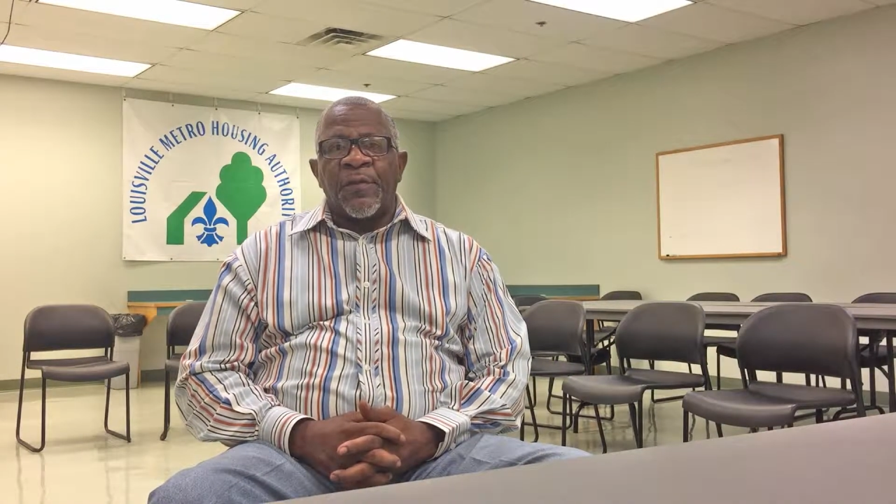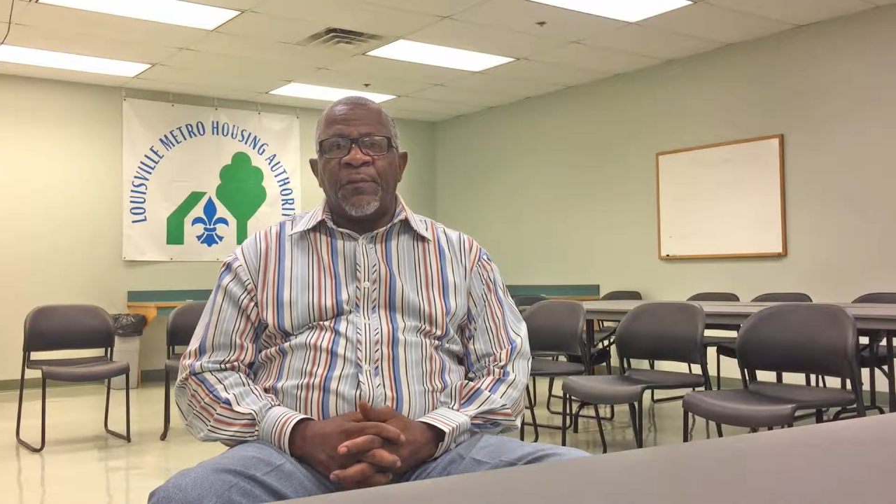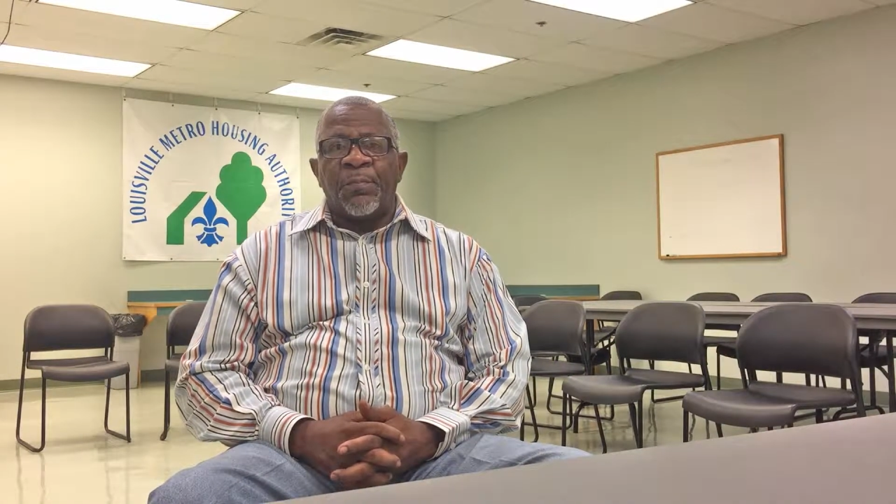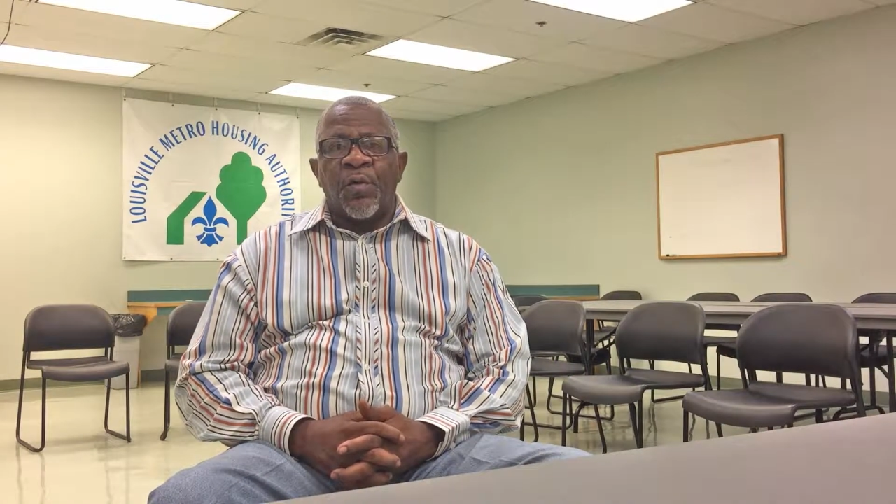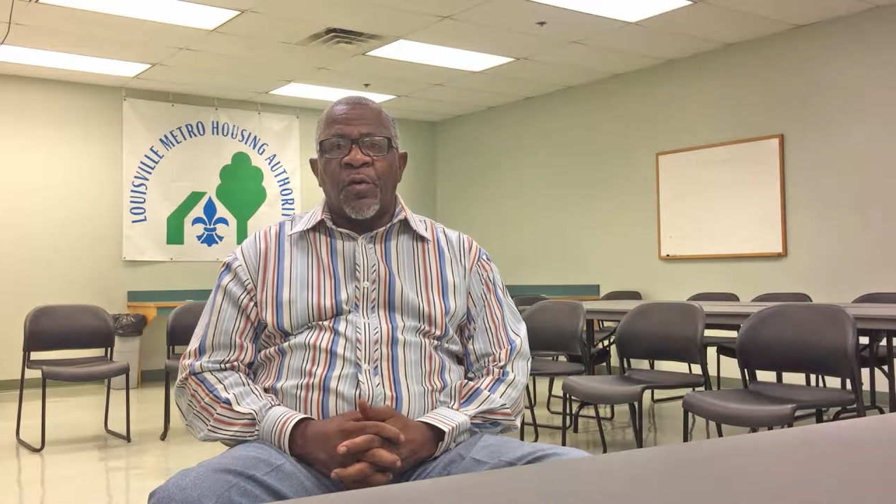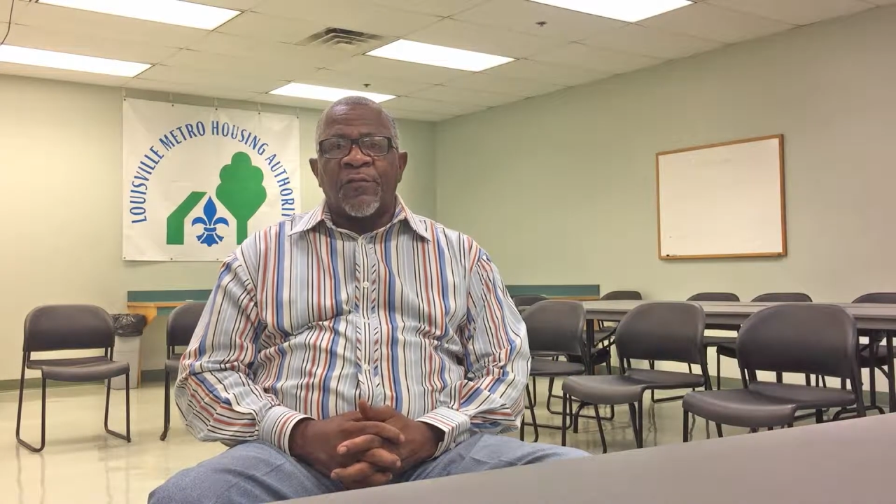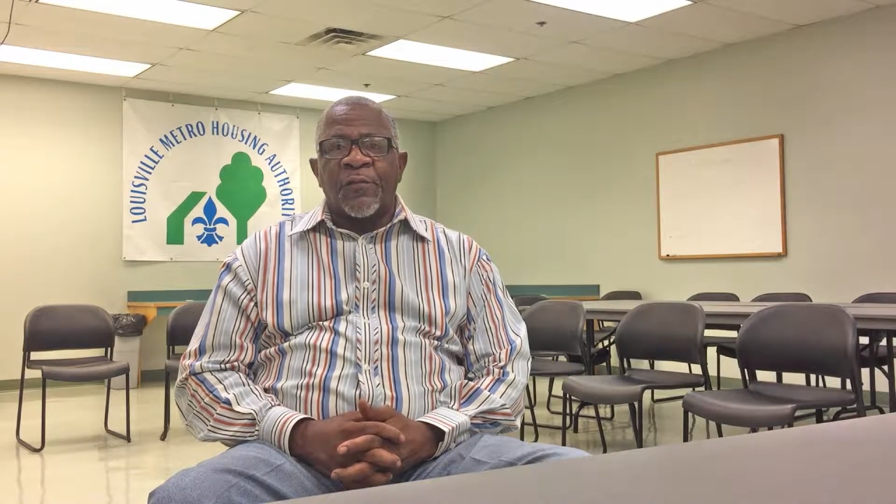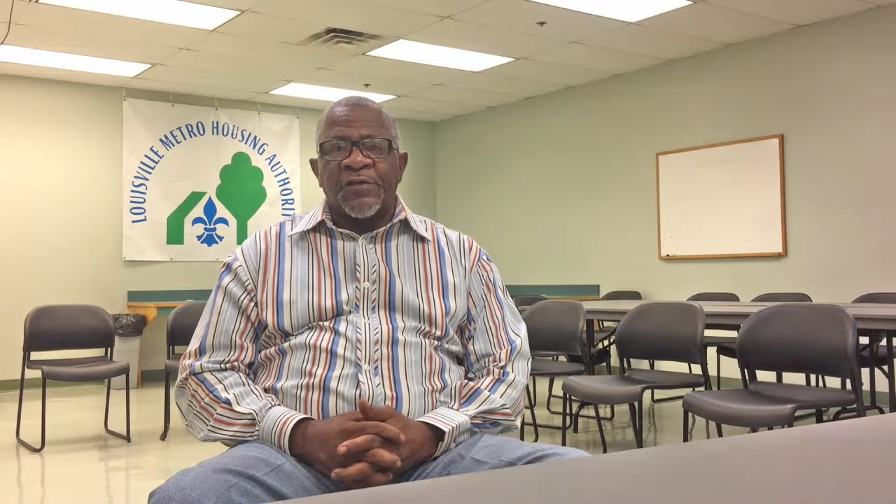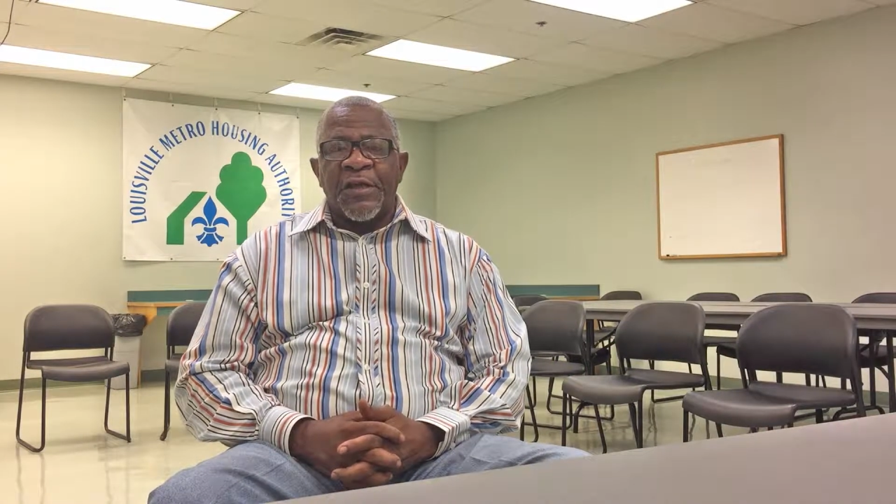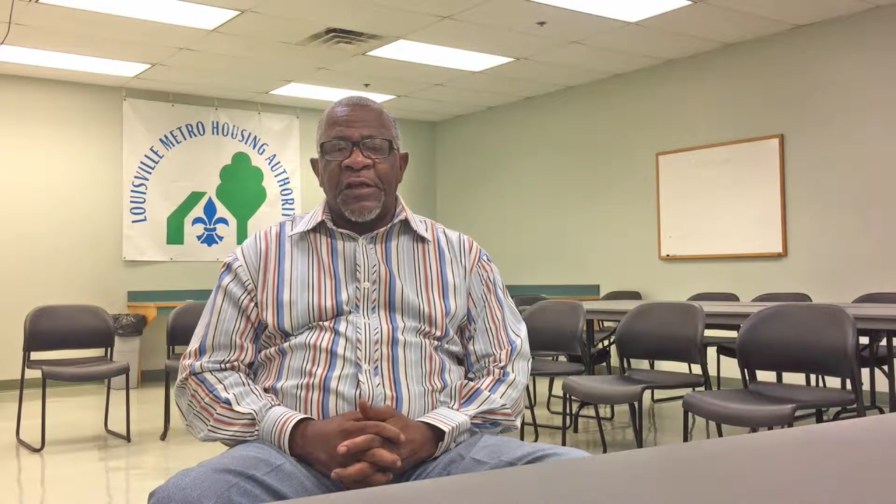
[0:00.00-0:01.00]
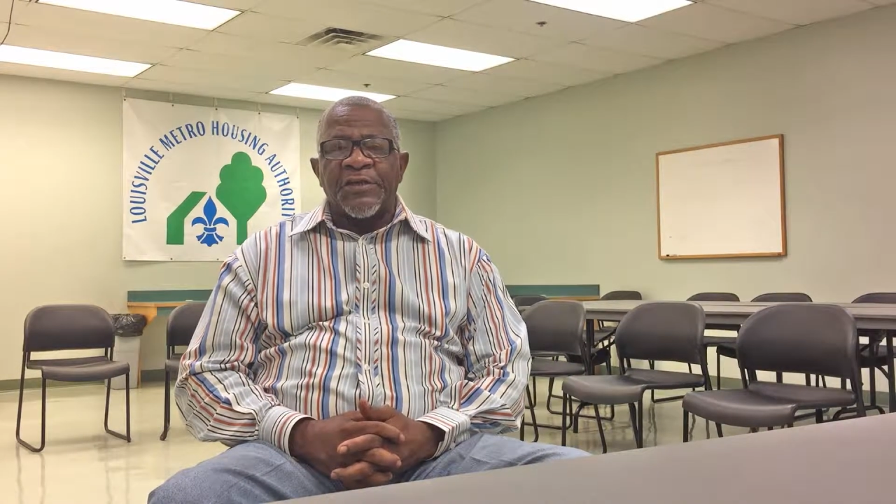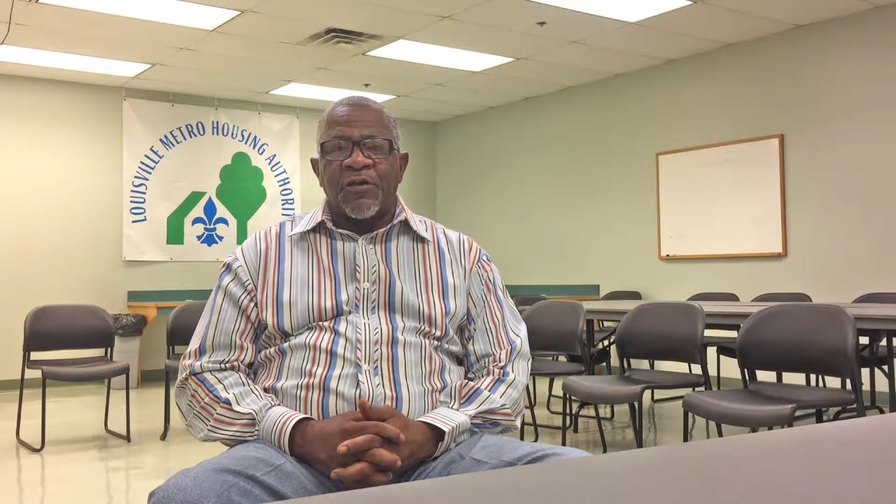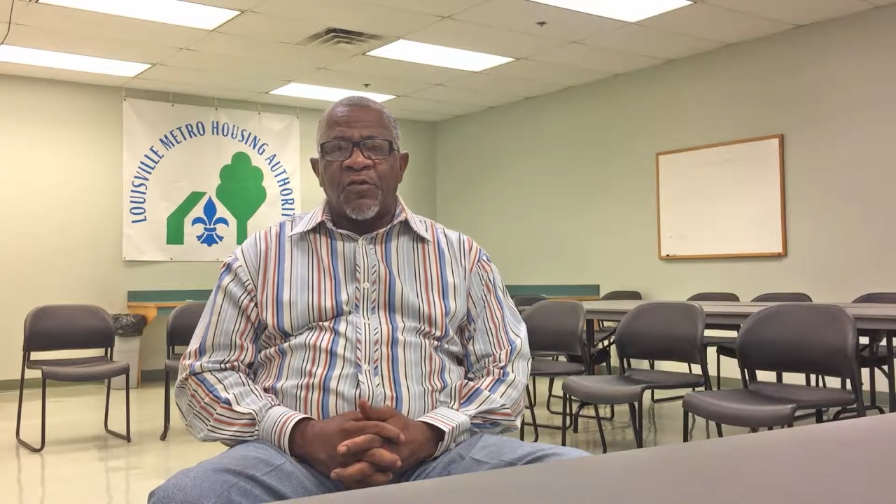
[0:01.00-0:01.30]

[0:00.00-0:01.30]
of the Board for Change